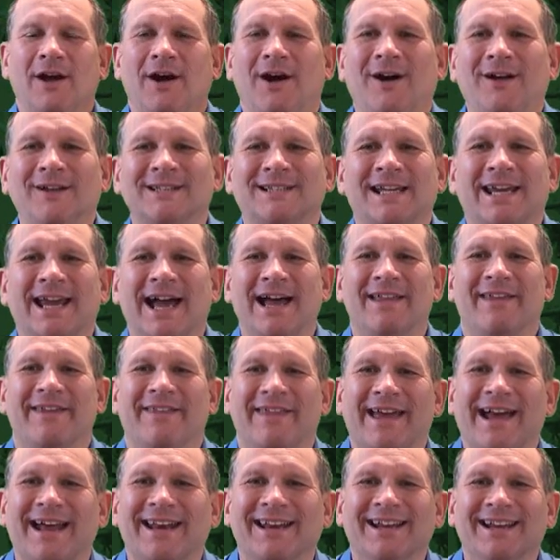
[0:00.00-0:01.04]
Altogether
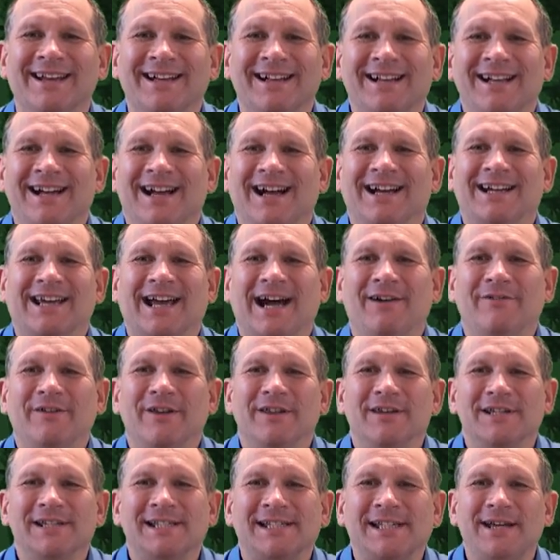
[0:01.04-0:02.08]
then, a cover
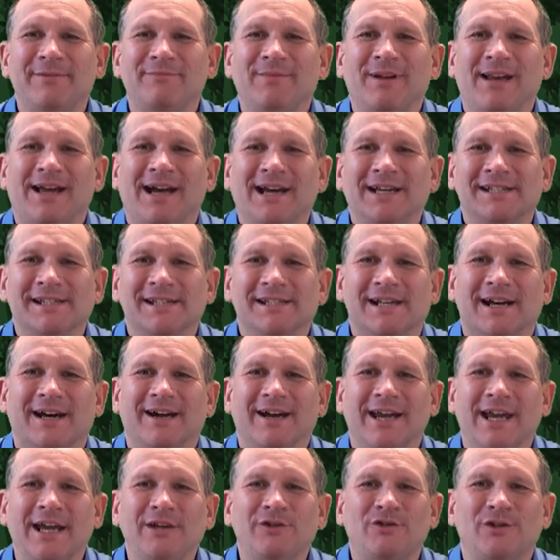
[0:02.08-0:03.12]
that symbolises
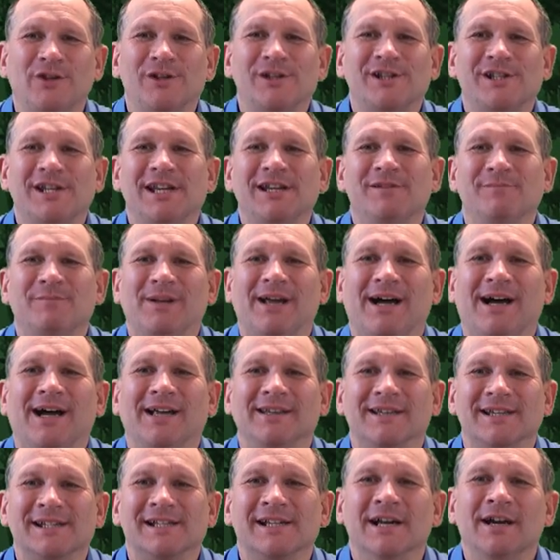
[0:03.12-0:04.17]
our interest in
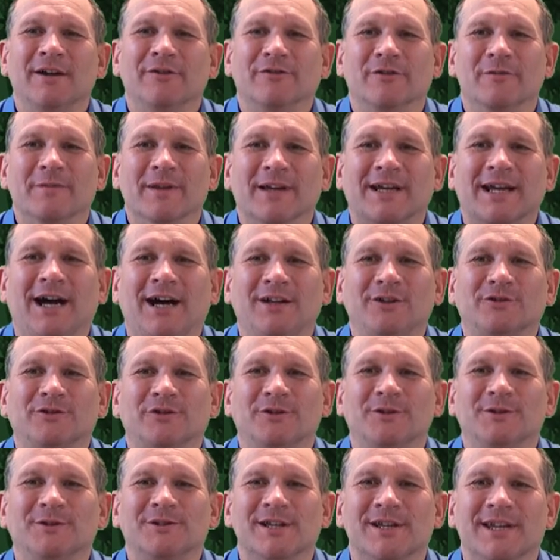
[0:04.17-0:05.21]
plants from the
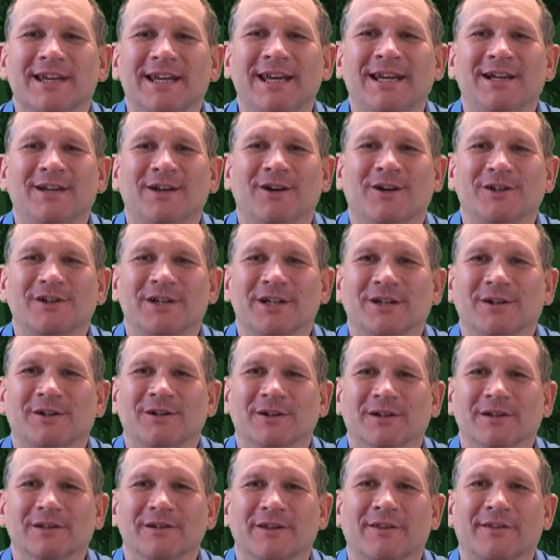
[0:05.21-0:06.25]
cultural to the
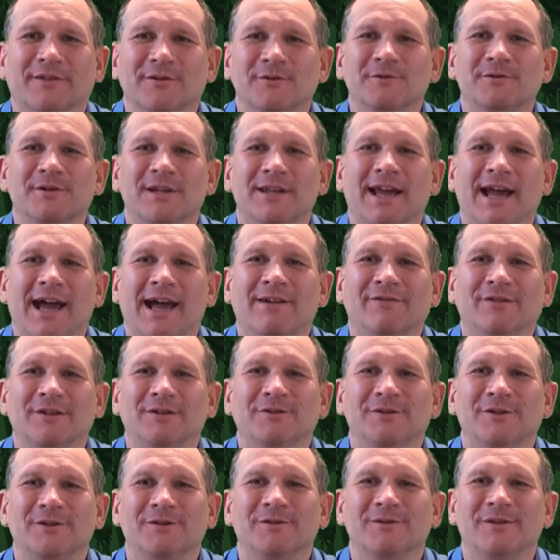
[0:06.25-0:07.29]
ecological and through to the
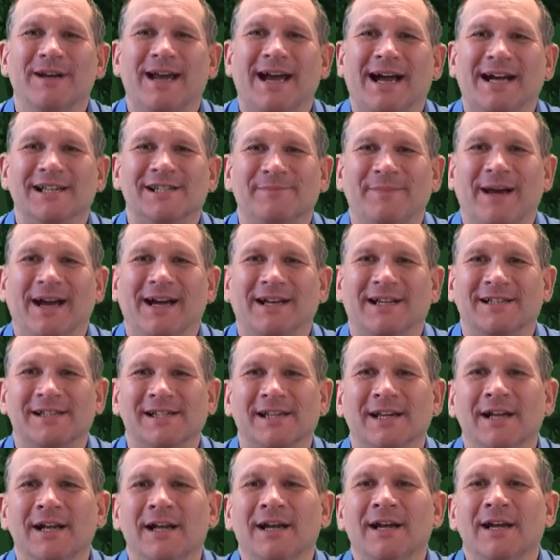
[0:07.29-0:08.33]
evolutionary
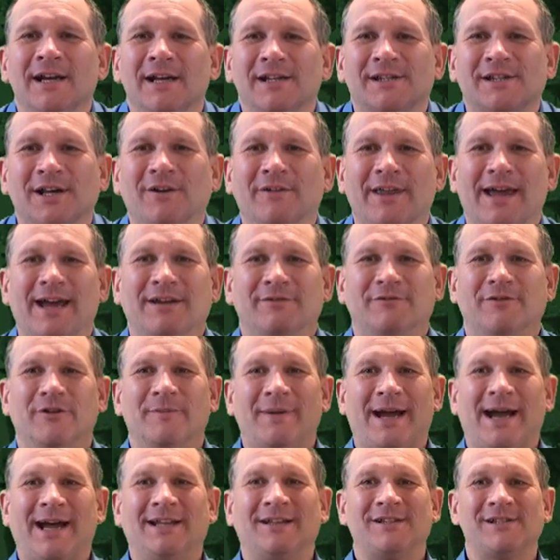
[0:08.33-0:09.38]
aspects. So then,
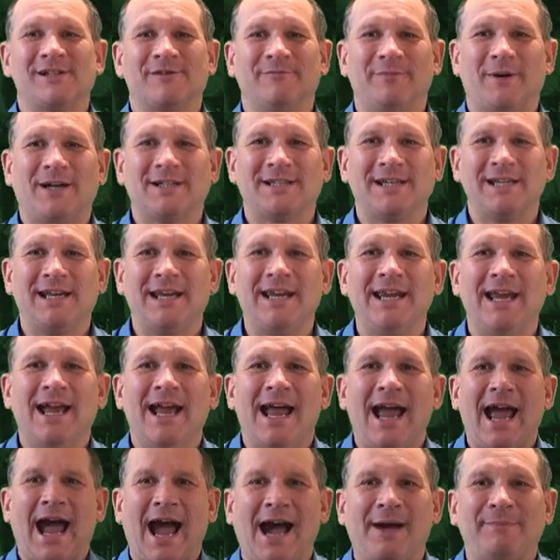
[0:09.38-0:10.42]
from Annals of Botany,
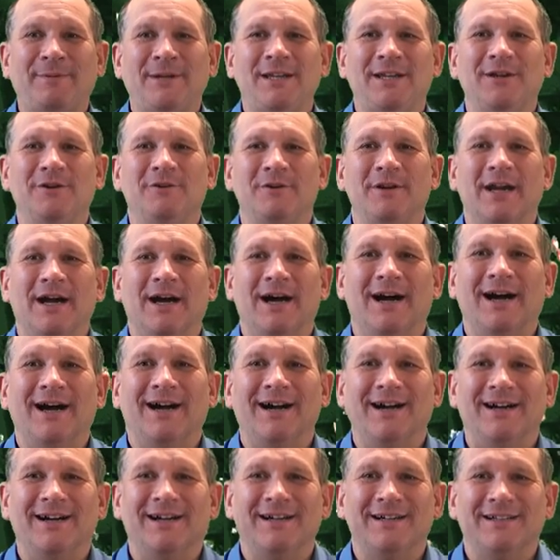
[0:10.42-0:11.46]
Happy New Year!